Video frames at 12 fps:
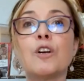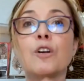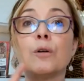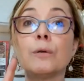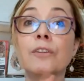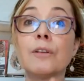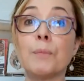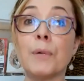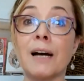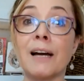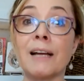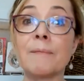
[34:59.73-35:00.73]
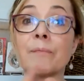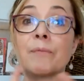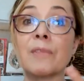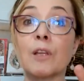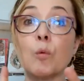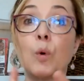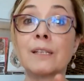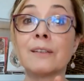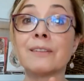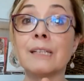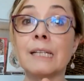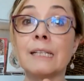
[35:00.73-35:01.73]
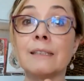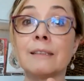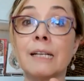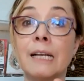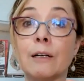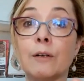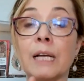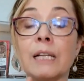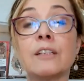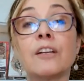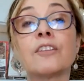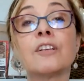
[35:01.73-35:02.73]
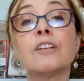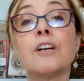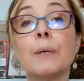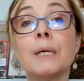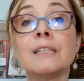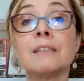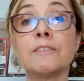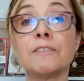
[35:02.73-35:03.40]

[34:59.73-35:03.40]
Who's it by? What does it entail? And does it go in any